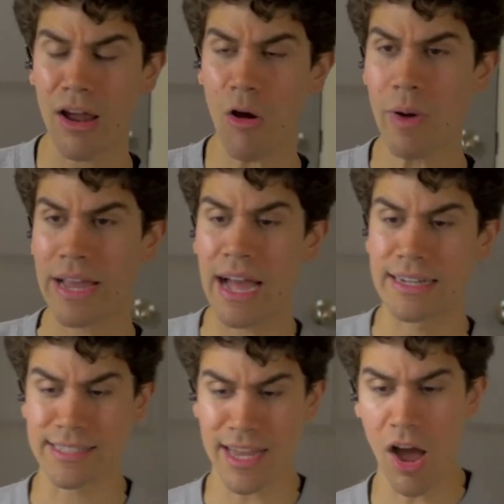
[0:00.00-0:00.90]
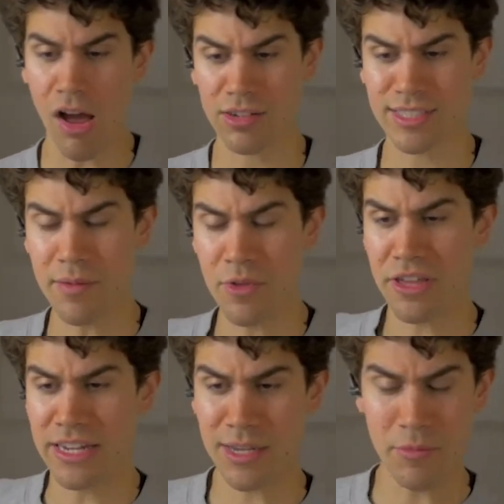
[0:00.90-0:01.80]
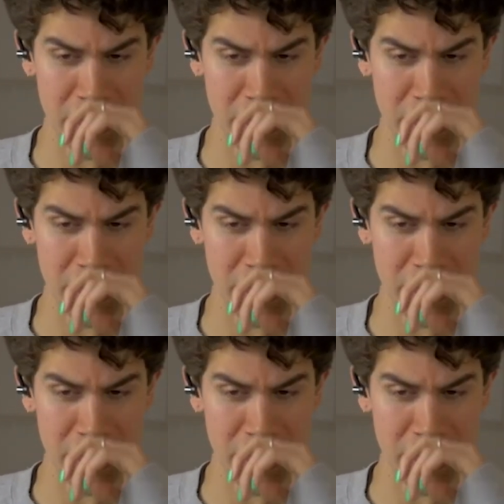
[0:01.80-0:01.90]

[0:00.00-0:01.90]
Oh my god. Di- oh, Timothy, Timothy.